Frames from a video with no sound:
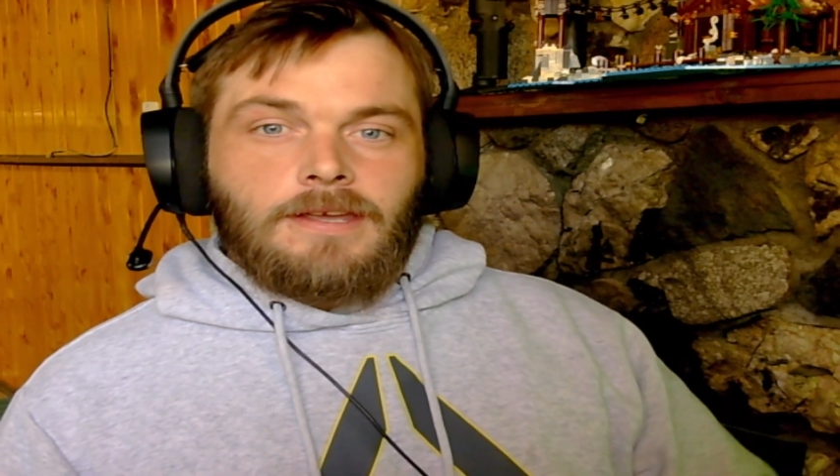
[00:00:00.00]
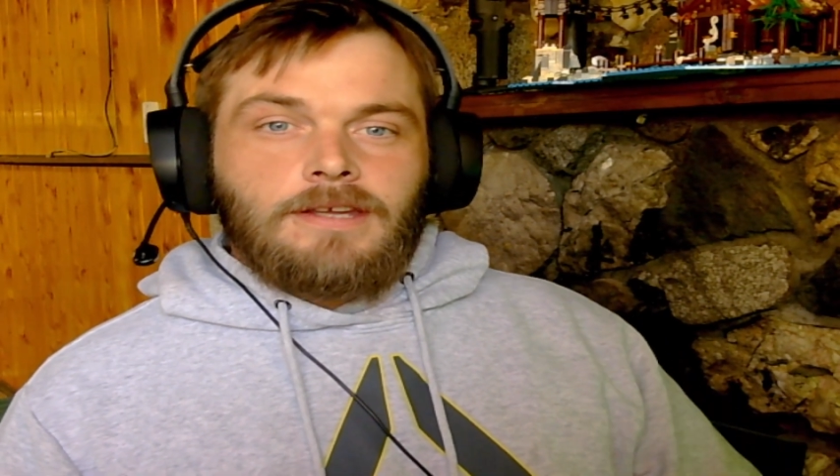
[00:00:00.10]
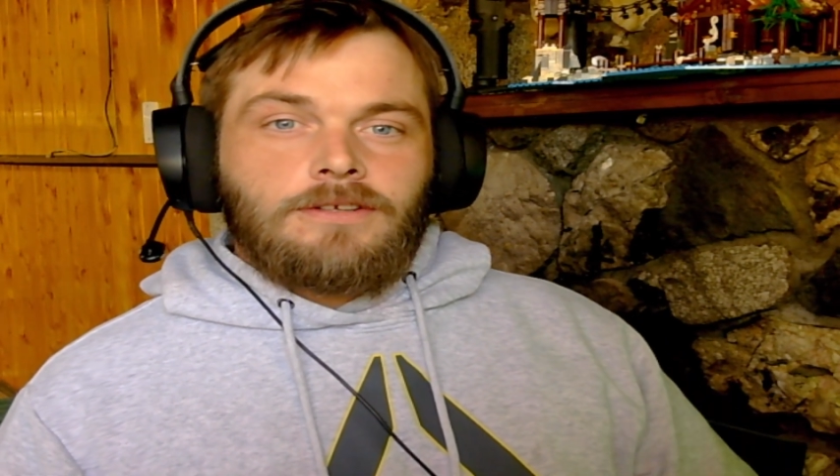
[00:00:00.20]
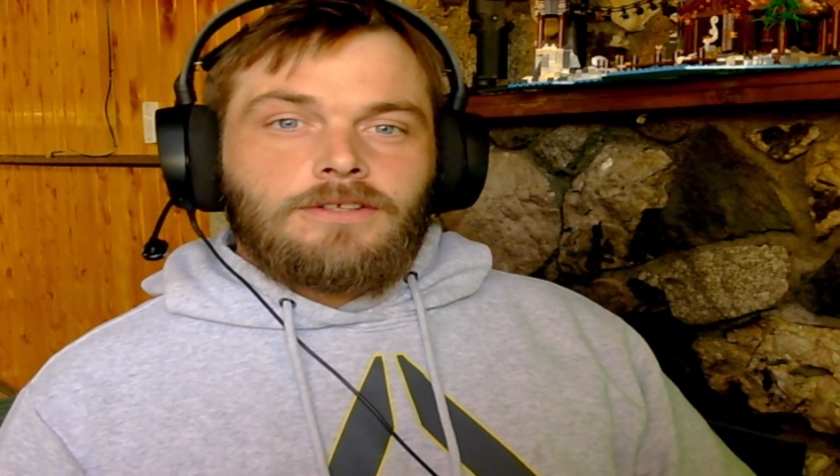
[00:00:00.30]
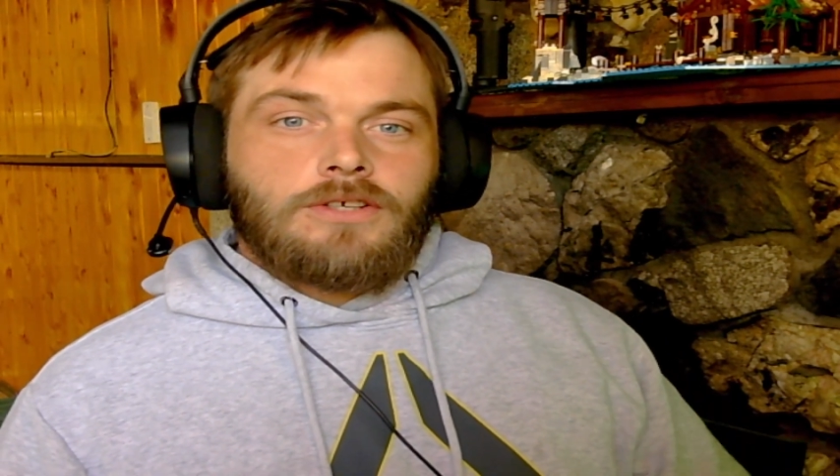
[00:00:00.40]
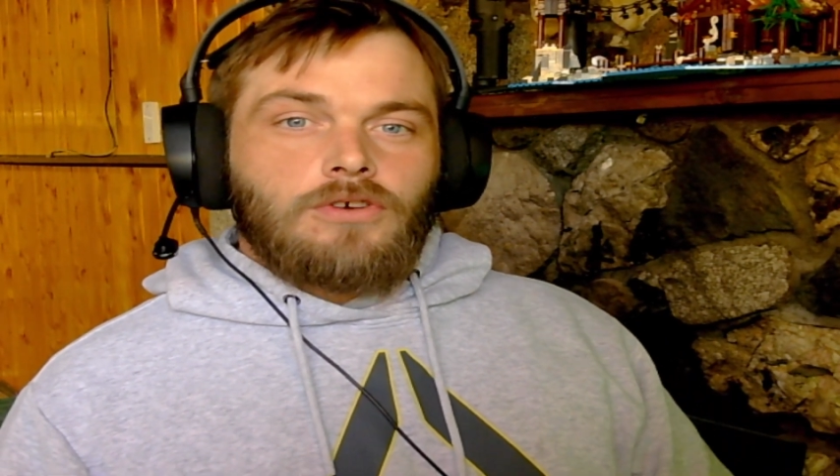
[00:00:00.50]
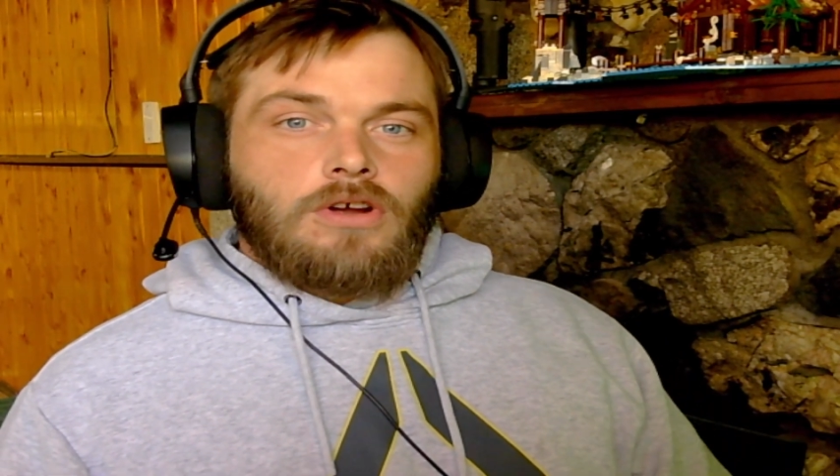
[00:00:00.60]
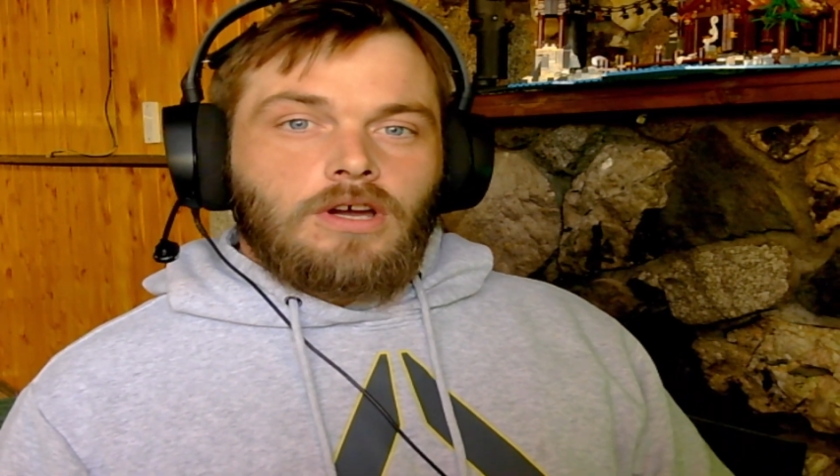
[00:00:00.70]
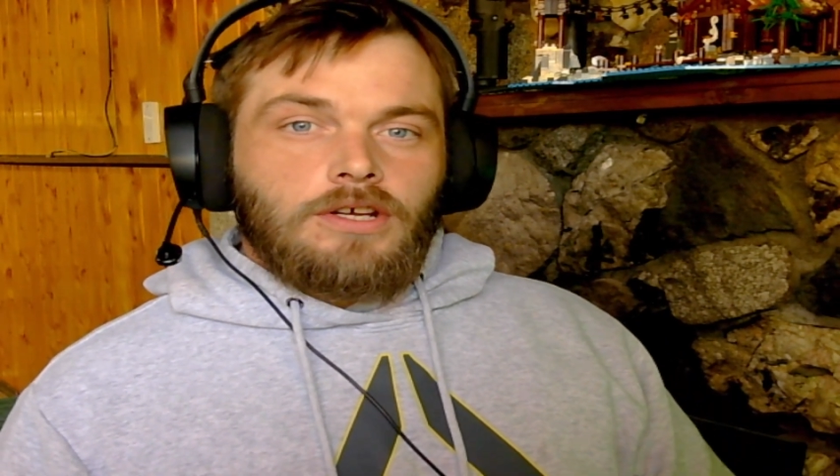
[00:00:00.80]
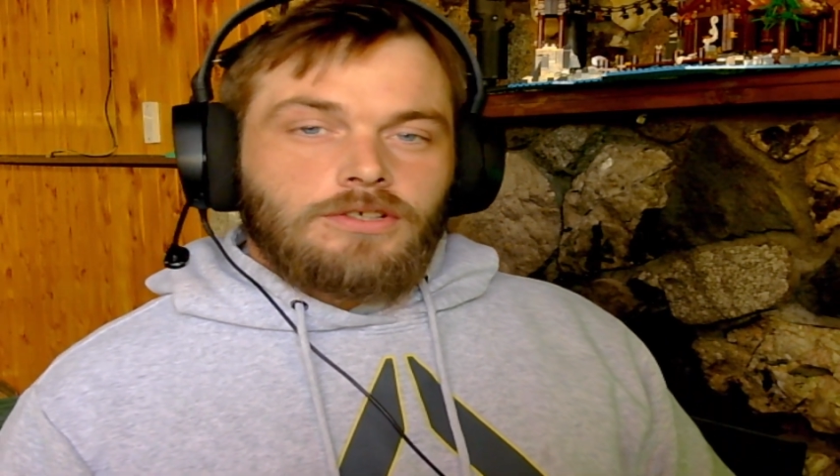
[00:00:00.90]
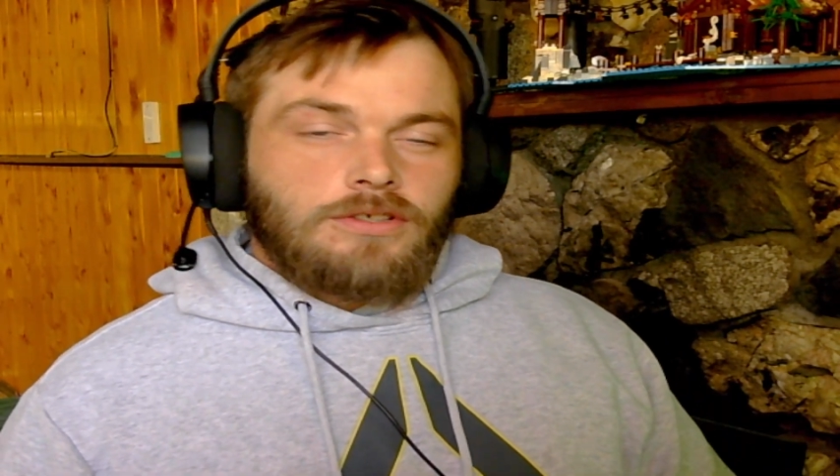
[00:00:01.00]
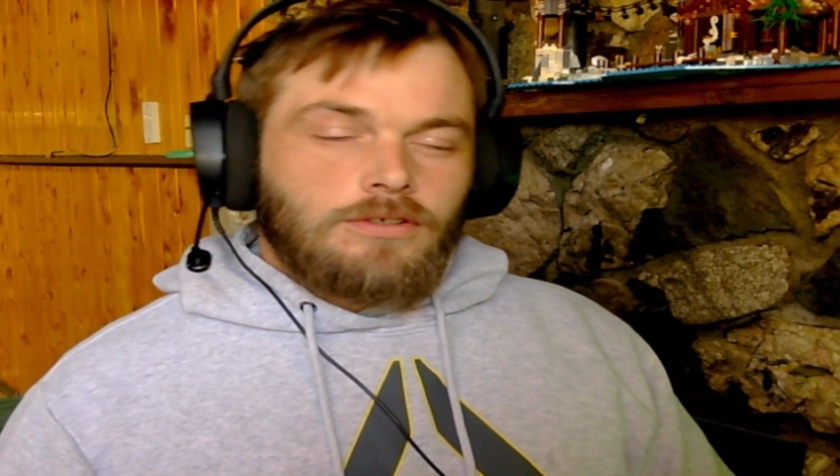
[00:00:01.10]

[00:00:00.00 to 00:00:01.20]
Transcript: into the garage,